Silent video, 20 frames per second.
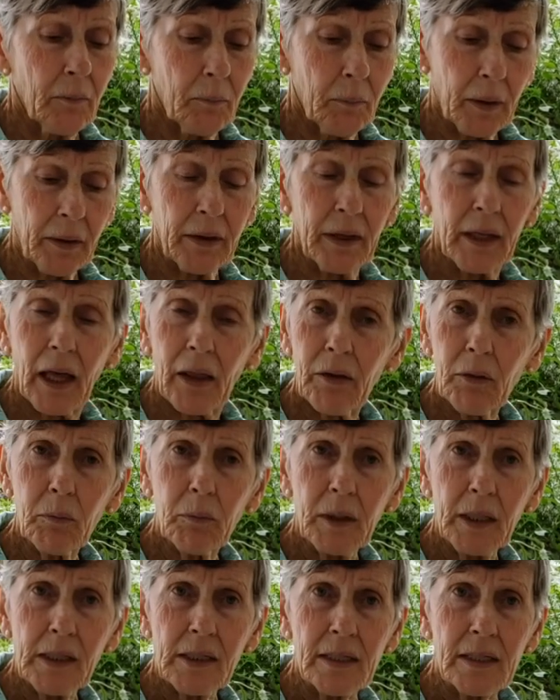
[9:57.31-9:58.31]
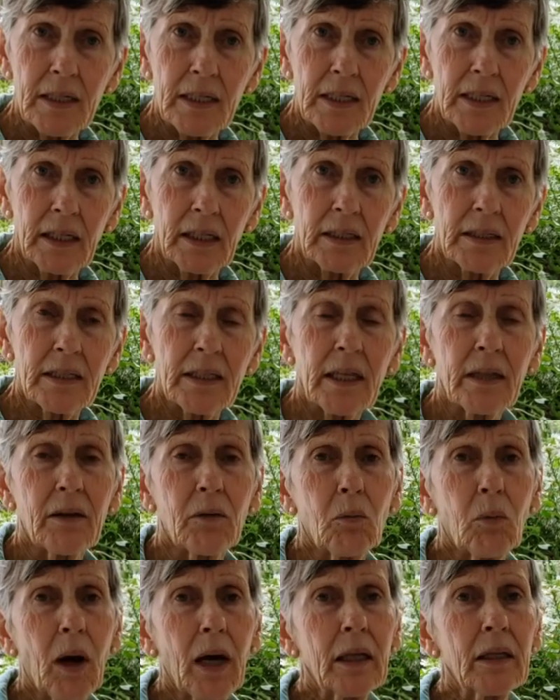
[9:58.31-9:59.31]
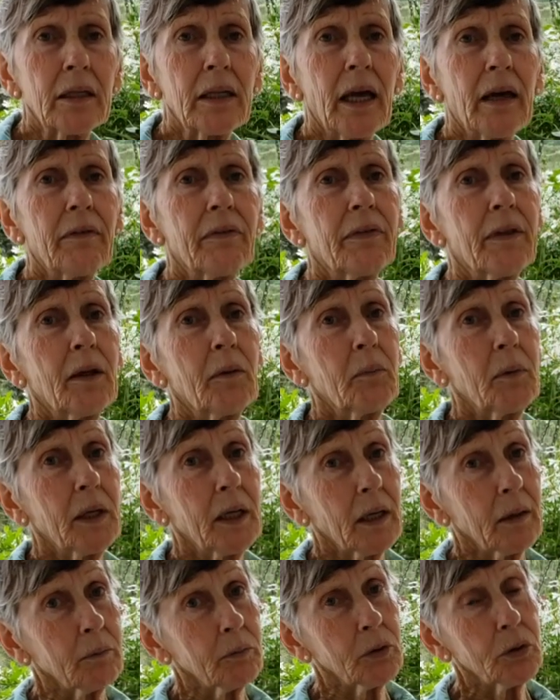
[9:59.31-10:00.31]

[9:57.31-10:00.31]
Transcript: But the other reason is that the wildlife then become